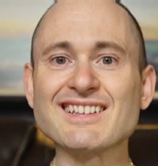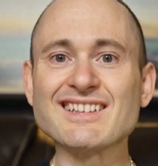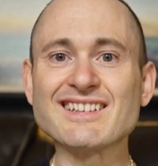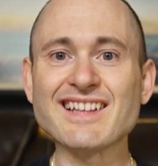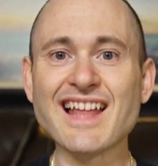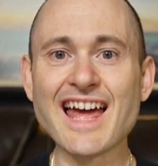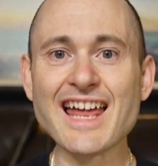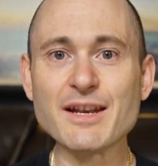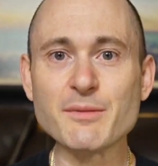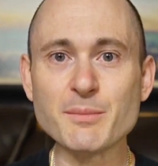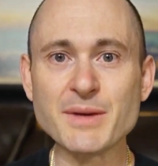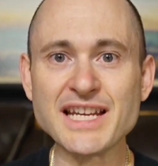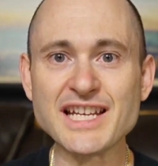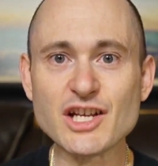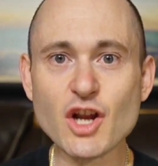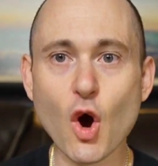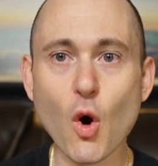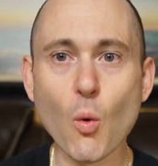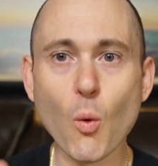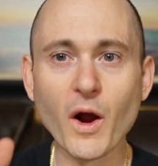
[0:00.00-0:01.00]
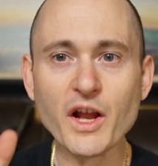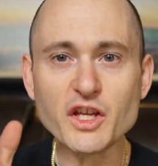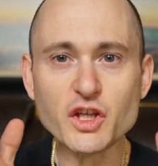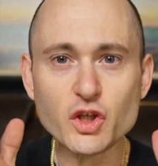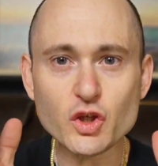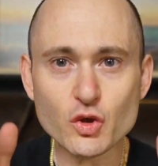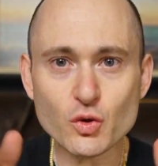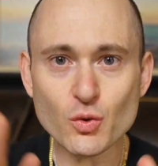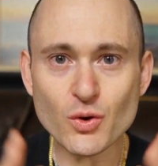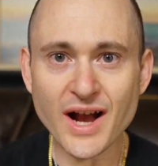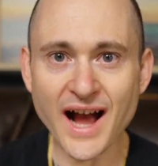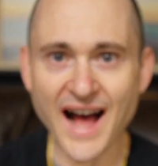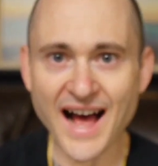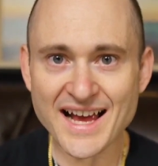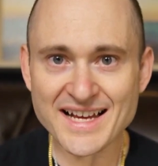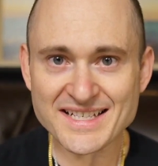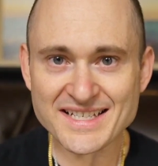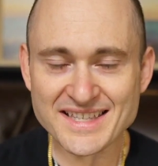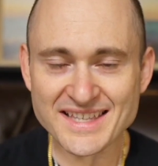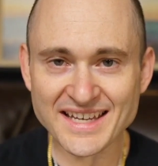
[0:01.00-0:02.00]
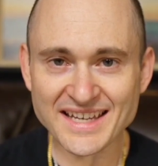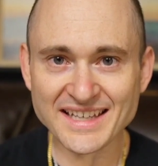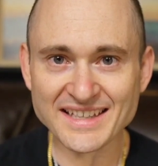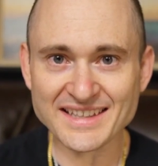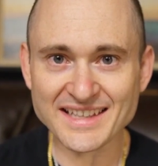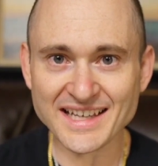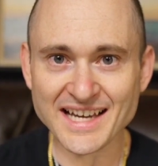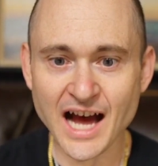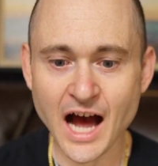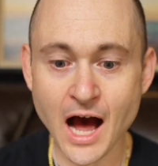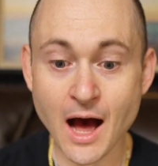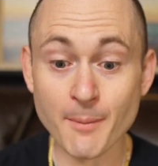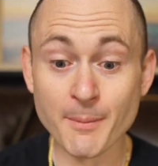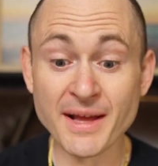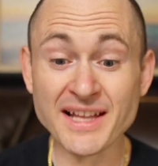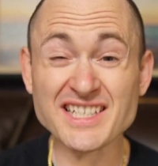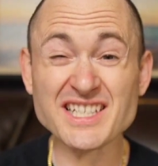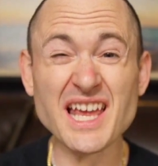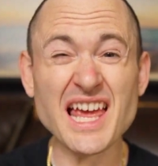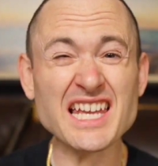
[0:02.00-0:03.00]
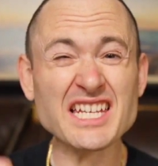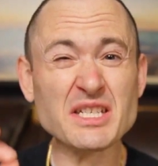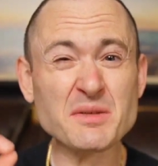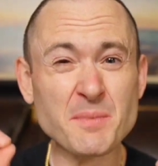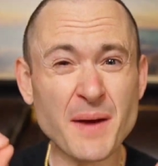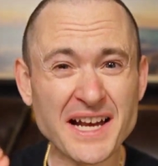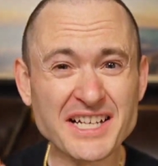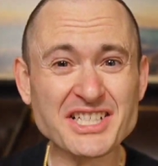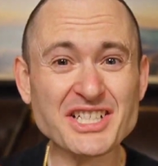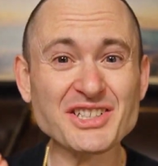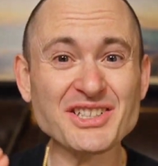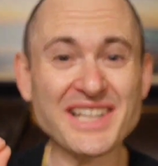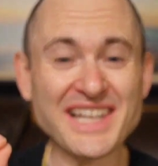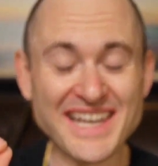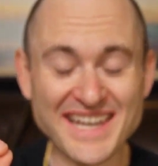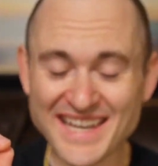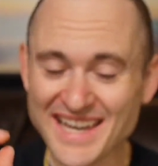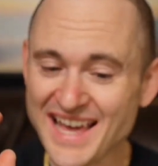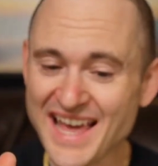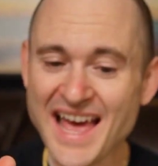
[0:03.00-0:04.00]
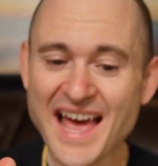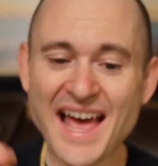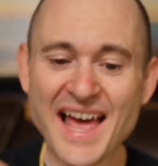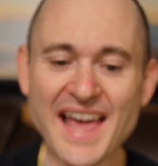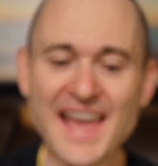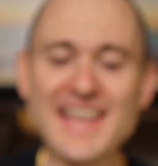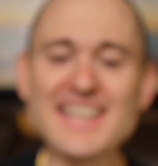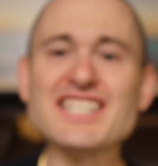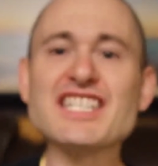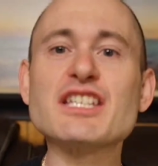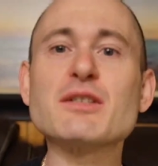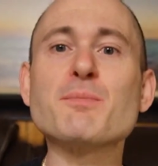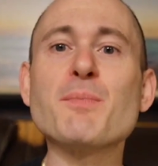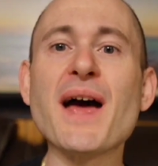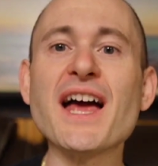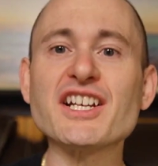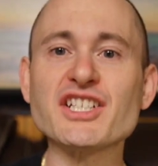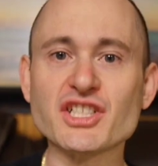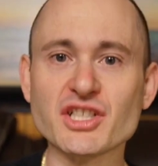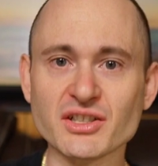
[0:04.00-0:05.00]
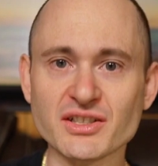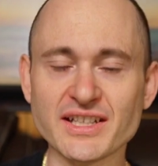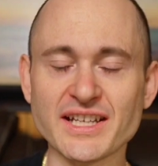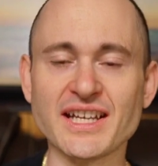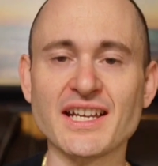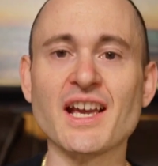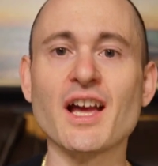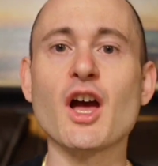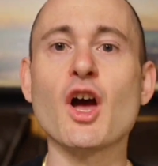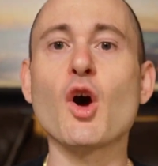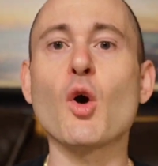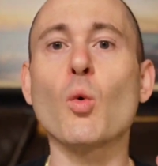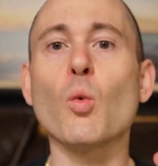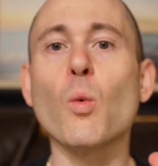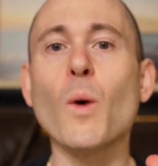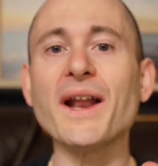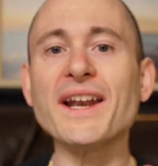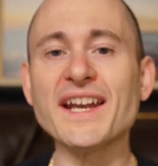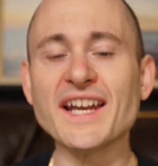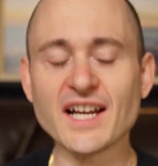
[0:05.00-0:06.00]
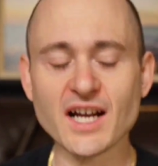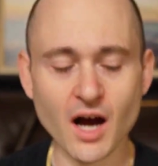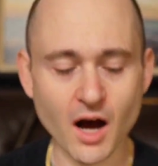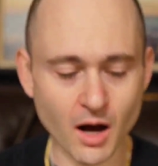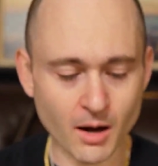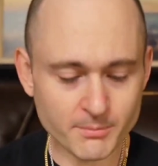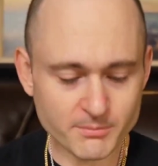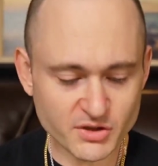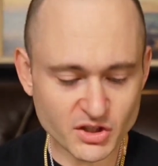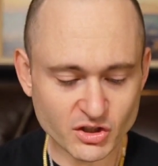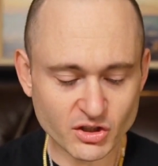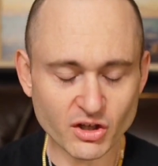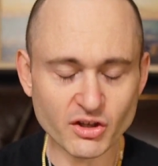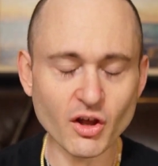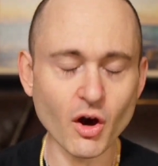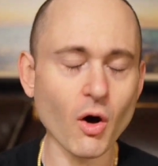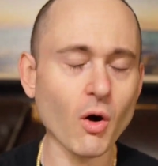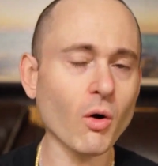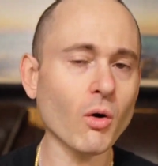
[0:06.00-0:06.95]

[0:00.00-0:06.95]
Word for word: Let me know what you guys think in the comments, especially, especially when it comes to the